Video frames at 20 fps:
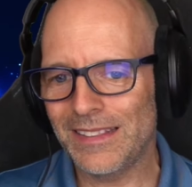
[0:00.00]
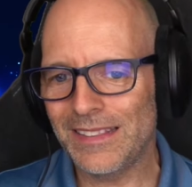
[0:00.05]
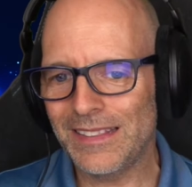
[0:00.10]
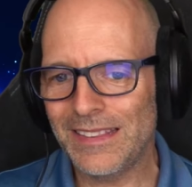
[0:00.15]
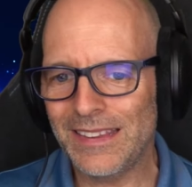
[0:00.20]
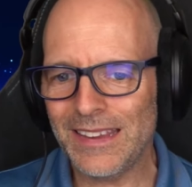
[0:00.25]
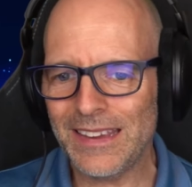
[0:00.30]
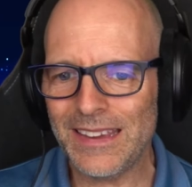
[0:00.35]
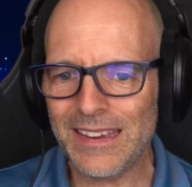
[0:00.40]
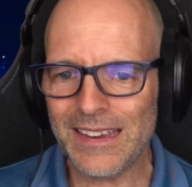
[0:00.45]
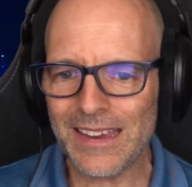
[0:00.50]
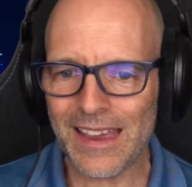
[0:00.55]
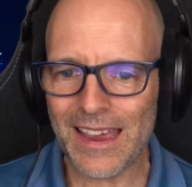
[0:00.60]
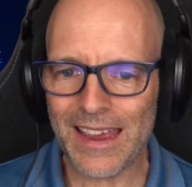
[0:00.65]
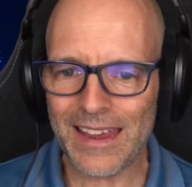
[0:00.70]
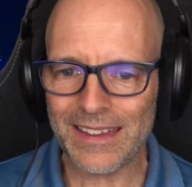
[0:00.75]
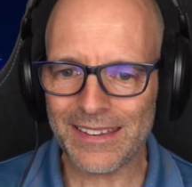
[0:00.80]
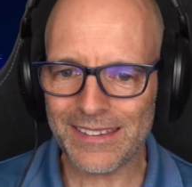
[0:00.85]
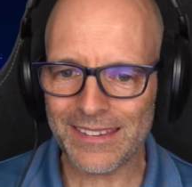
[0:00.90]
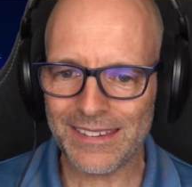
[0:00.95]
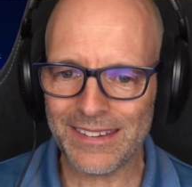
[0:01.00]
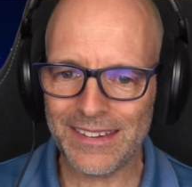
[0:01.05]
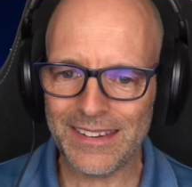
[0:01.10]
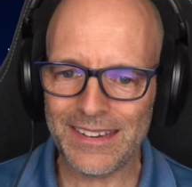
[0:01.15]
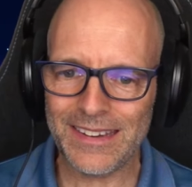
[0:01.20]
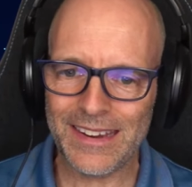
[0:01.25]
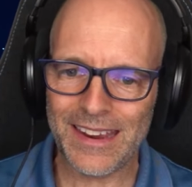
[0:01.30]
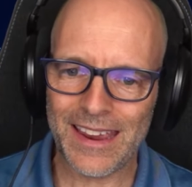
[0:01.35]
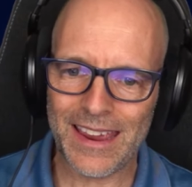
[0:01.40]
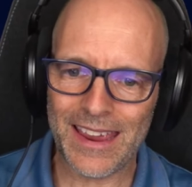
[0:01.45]

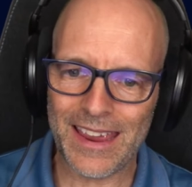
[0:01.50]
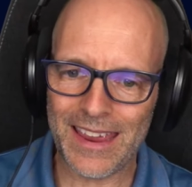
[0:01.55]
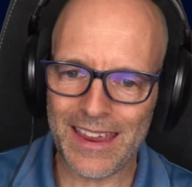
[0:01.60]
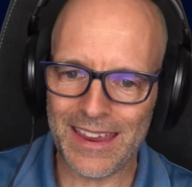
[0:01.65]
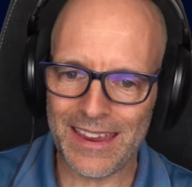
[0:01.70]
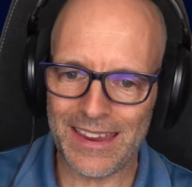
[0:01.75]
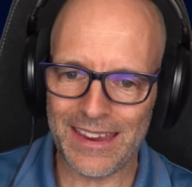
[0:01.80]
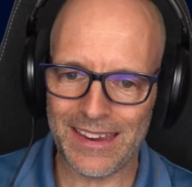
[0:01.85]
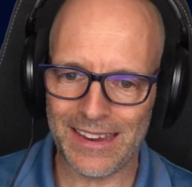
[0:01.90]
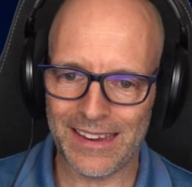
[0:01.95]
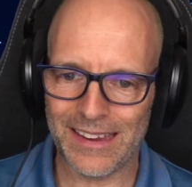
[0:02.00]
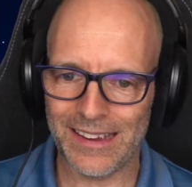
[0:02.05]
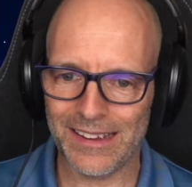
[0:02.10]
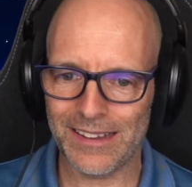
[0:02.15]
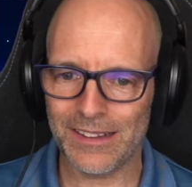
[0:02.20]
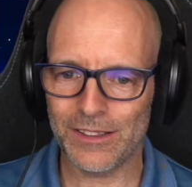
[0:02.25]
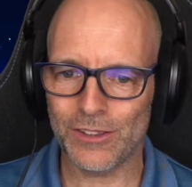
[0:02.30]
DSEA.io,